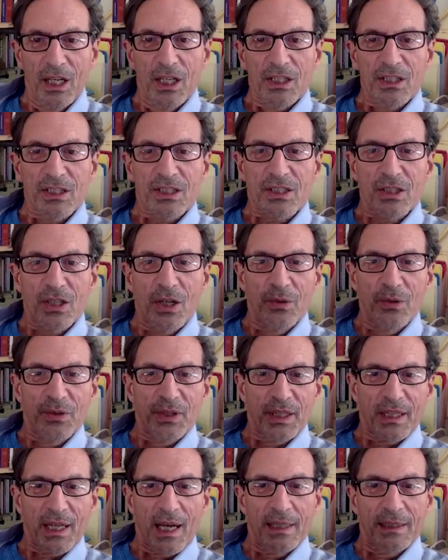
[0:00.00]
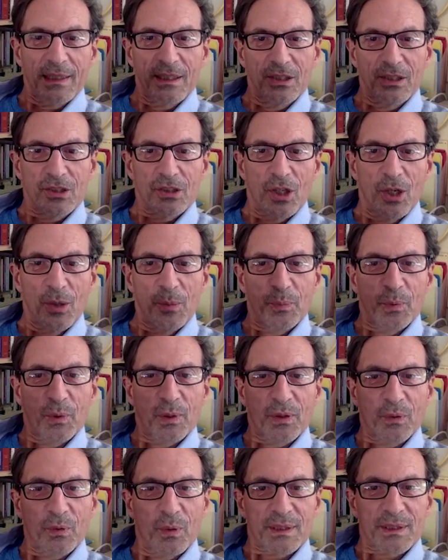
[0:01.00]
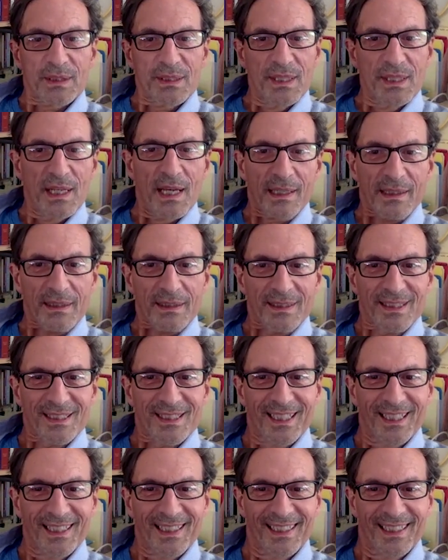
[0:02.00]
so that I can cope with what's next.